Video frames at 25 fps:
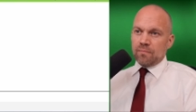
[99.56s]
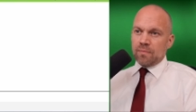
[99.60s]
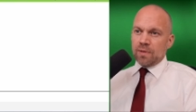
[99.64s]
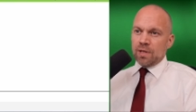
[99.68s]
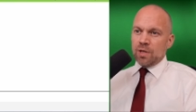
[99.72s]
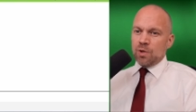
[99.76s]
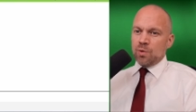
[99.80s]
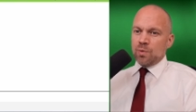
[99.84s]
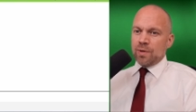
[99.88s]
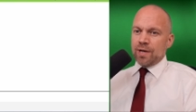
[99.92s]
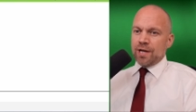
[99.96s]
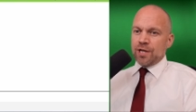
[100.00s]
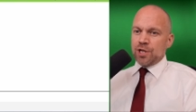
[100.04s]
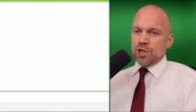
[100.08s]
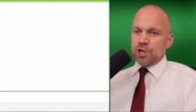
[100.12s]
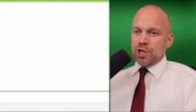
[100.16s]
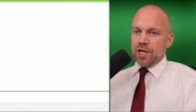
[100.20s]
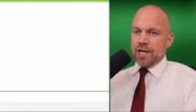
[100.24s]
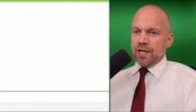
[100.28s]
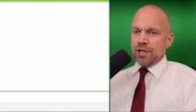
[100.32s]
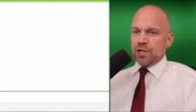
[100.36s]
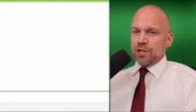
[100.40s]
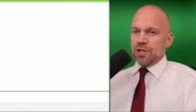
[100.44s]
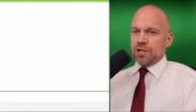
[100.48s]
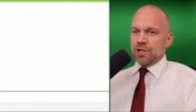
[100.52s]
You can
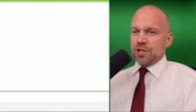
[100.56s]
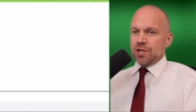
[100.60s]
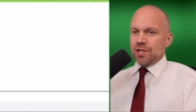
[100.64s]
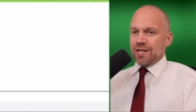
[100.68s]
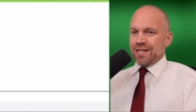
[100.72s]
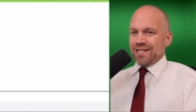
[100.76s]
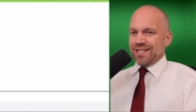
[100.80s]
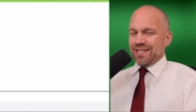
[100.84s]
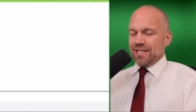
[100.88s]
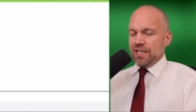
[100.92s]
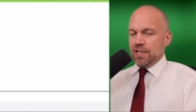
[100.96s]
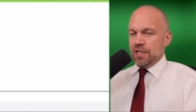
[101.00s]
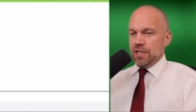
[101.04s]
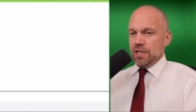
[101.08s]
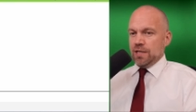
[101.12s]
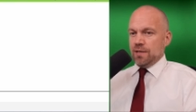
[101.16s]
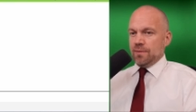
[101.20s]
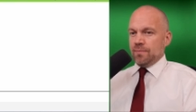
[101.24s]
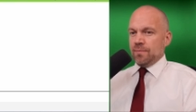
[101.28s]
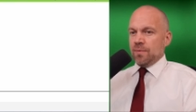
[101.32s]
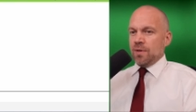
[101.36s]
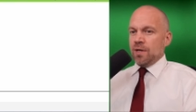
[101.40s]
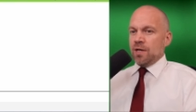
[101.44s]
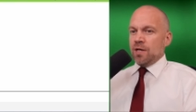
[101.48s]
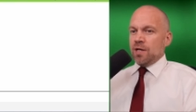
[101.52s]
change it just here.
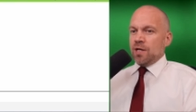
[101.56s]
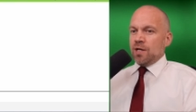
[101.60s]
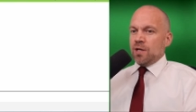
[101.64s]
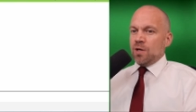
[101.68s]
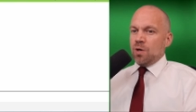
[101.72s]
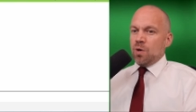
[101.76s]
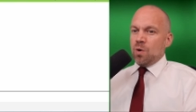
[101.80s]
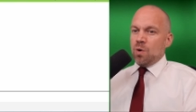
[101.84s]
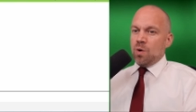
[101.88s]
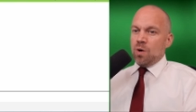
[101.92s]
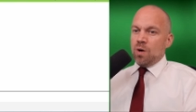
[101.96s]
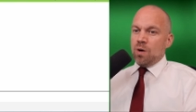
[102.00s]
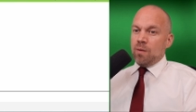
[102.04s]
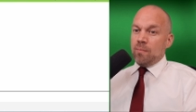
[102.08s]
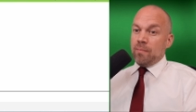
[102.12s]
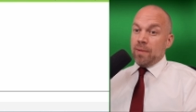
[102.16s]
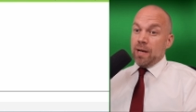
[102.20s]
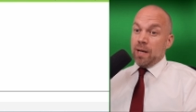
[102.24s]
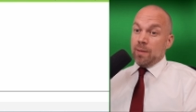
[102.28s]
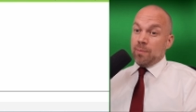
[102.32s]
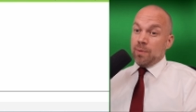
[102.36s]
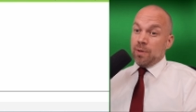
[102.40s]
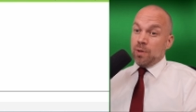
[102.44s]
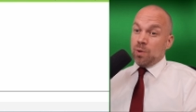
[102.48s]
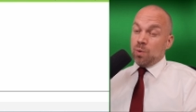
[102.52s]
Or
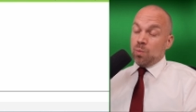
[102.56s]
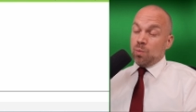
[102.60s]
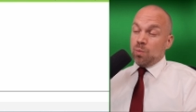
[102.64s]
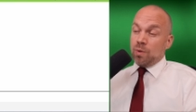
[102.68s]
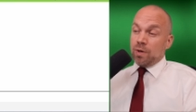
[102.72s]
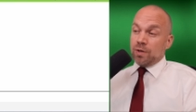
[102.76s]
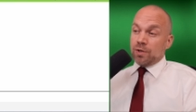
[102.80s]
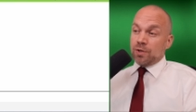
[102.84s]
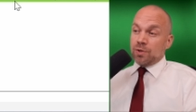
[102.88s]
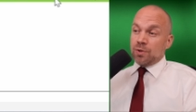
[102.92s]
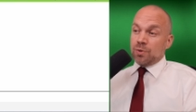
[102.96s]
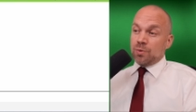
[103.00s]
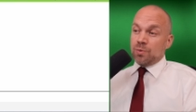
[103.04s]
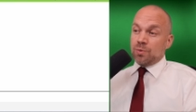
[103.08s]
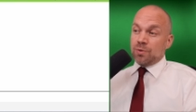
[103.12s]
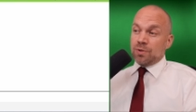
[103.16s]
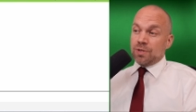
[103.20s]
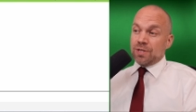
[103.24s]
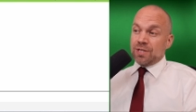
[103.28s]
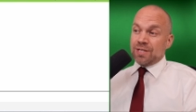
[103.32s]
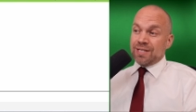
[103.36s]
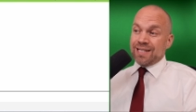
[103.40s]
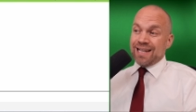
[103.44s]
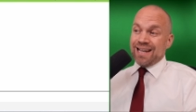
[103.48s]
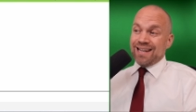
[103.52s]
maybe you want to
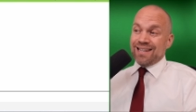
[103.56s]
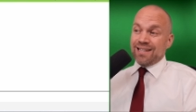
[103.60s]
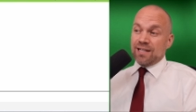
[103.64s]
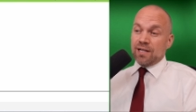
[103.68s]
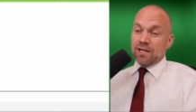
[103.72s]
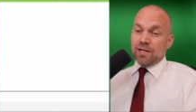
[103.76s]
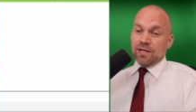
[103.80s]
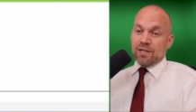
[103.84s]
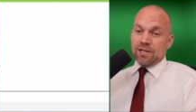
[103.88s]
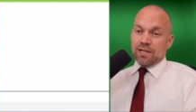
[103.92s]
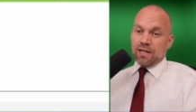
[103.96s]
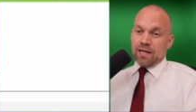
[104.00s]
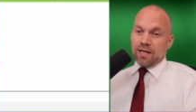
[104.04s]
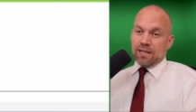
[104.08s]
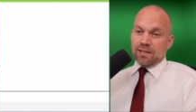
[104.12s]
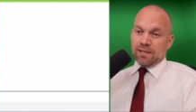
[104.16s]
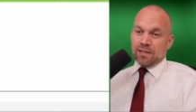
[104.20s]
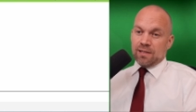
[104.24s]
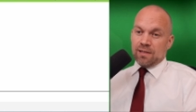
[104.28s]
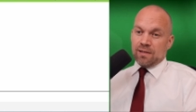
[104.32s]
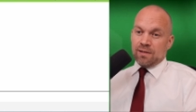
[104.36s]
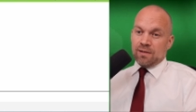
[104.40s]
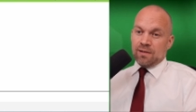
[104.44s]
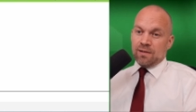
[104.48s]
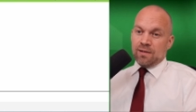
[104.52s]
center the
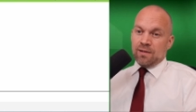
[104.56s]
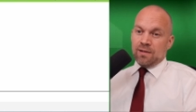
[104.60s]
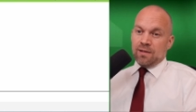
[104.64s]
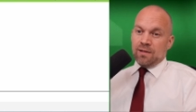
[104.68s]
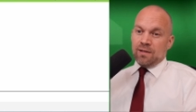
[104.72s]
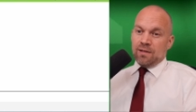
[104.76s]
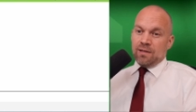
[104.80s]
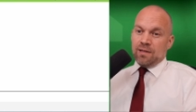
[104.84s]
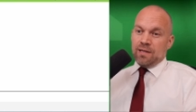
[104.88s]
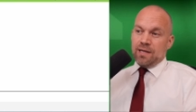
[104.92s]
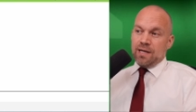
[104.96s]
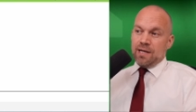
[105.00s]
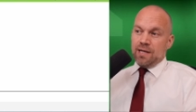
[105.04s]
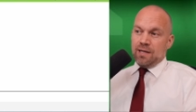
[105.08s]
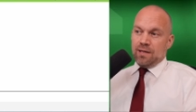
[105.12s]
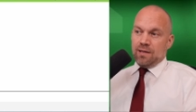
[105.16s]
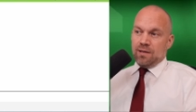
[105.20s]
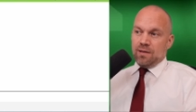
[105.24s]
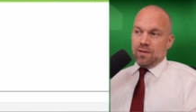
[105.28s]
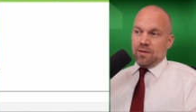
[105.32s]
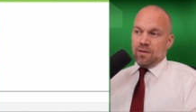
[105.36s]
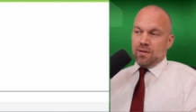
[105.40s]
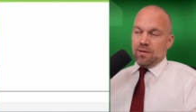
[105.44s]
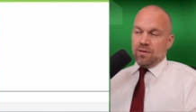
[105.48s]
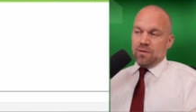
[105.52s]
data in
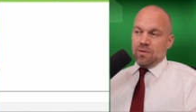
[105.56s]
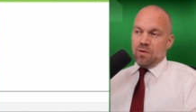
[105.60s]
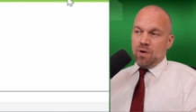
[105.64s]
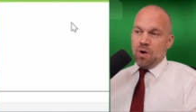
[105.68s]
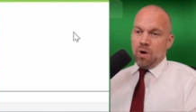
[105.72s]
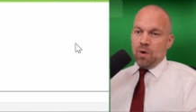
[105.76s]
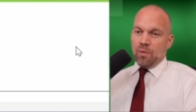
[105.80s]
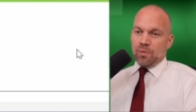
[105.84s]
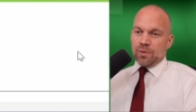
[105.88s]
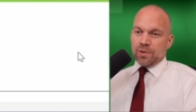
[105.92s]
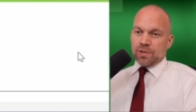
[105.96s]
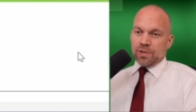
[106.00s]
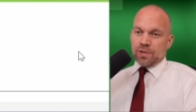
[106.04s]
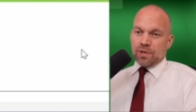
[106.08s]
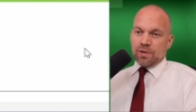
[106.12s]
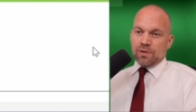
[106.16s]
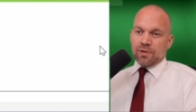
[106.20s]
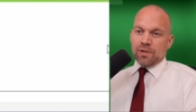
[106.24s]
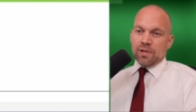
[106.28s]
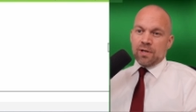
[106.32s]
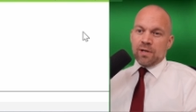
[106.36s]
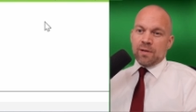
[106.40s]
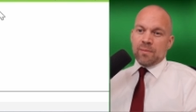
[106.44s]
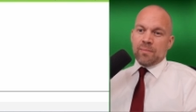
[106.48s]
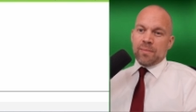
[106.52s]
a
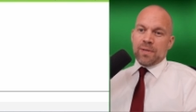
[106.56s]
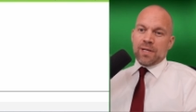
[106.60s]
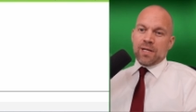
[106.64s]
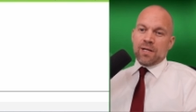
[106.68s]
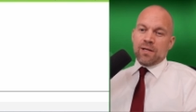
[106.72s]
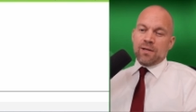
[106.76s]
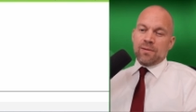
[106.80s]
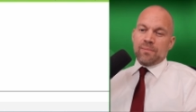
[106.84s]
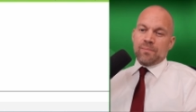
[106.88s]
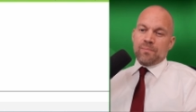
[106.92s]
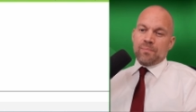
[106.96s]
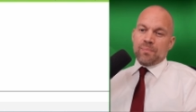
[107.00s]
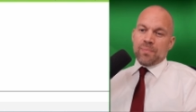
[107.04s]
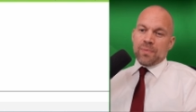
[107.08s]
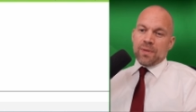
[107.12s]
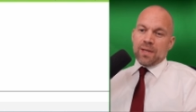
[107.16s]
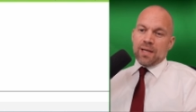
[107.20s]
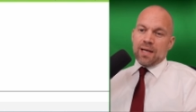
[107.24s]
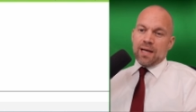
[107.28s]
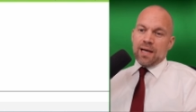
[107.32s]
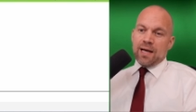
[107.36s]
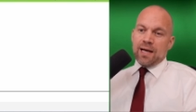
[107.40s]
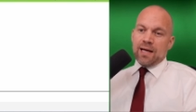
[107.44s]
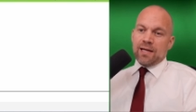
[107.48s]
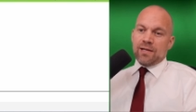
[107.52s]
horizontally middle
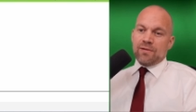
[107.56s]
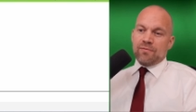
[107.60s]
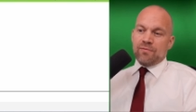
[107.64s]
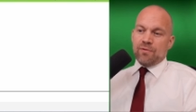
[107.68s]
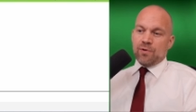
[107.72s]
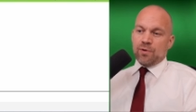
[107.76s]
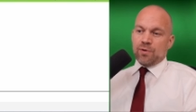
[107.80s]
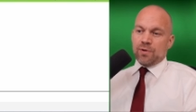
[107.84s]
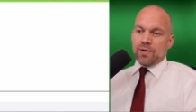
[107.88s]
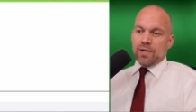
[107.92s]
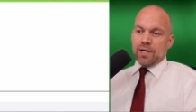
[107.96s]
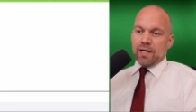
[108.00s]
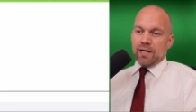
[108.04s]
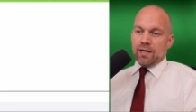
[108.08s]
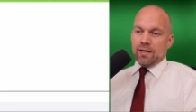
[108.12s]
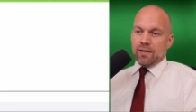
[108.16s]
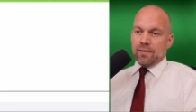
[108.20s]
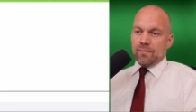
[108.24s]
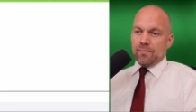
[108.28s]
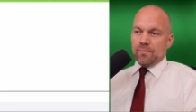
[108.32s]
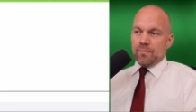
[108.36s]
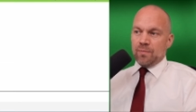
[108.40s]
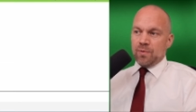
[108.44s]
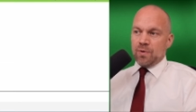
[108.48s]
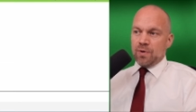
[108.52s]
and vertically.
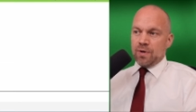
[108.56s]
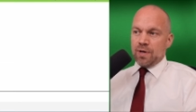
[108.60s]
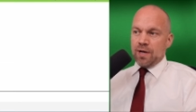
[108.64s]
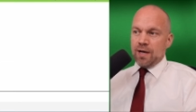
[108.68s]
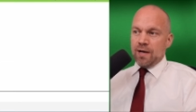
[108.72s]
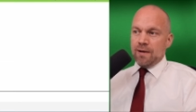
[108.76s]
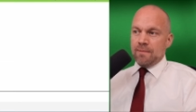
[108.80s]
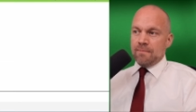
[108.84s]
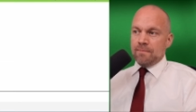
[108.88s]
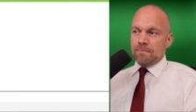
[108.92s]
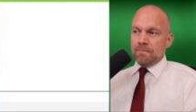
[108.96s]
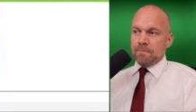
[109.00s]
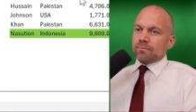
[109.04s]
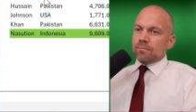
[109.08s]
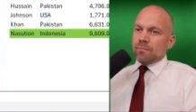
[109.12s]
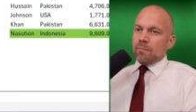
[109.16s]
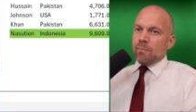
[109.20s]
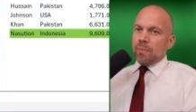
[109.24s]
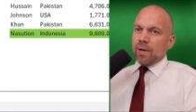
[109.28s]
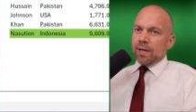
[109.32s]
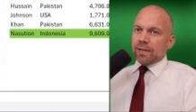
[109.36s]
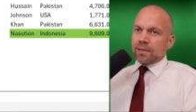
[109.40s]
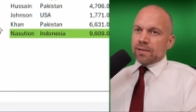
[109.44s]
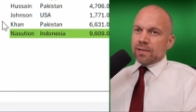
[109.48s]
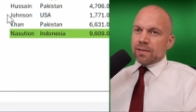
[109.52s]
Okay,
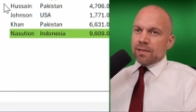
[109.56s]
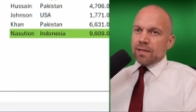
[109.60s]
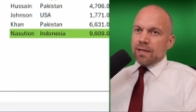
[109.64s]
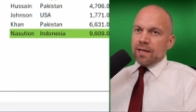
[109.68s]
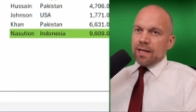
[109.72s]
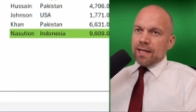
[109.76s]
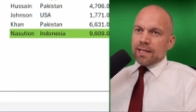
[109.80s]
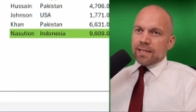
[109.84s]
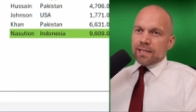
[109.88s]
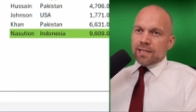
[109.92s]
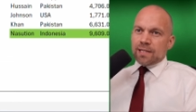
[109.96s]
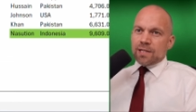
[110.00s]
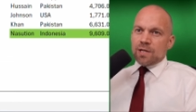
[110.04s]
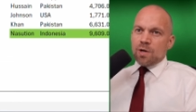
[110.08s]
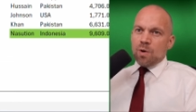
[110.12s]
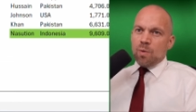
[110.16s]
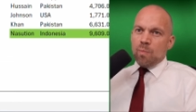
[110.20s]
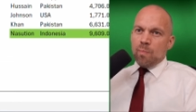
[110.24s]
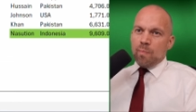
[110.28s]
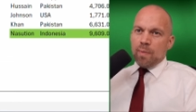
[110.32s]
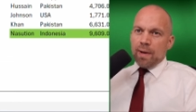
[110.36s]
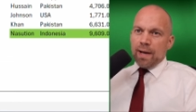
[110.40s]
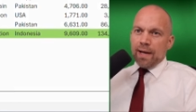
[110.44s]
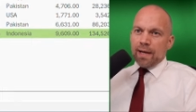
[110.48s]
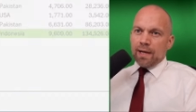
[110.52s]
but let's go
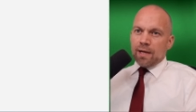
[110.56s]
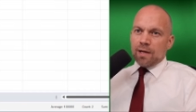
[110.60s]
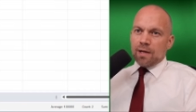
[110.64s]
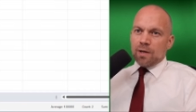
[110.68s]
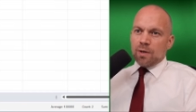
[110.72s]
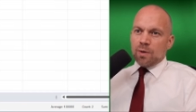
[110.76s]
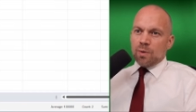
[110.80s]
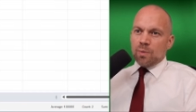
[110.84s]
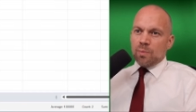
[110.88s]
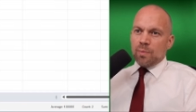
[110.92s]
back.